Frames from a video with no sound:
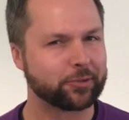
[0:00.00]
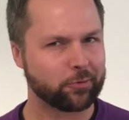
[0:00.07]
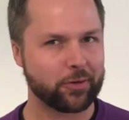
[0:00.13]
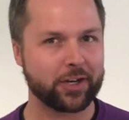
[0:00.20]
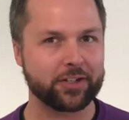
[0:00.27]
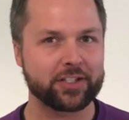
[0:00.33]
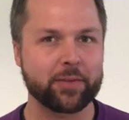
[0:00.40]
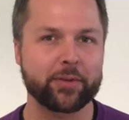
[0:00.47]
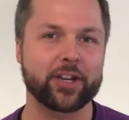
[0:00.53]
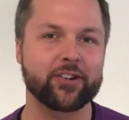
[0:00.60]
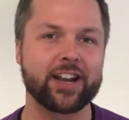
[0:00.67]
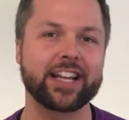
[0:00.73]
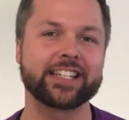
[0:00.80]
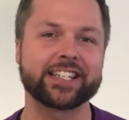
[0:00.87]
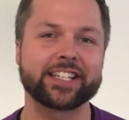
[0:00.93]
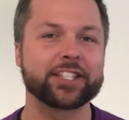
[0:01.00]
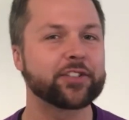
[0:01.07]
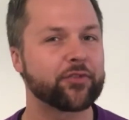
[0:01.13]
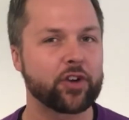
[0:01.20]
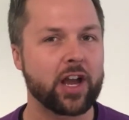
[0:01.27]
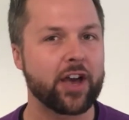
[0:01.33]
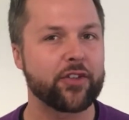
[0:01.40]
What are some of your ideas
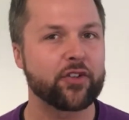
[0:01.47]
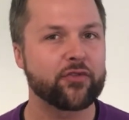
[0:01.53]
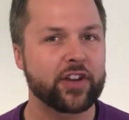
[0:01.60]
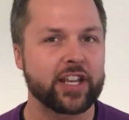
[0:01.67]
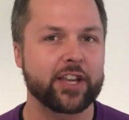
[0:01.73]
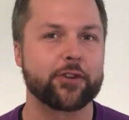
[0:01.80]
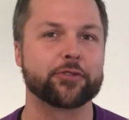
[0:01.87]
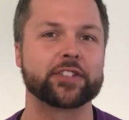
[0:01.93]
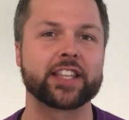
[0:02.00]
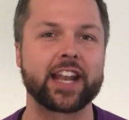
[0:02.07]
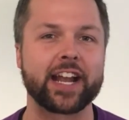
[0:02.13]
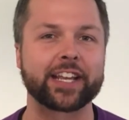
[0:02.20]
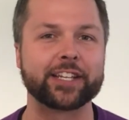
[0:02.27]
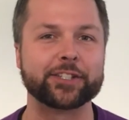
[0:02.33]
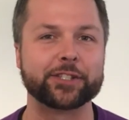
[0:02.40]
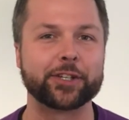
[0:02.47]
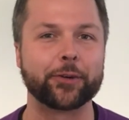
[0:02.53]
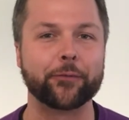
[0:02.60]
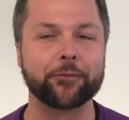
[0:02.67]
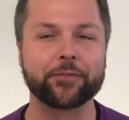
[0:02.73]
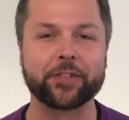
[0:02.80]
for other videos that I can do?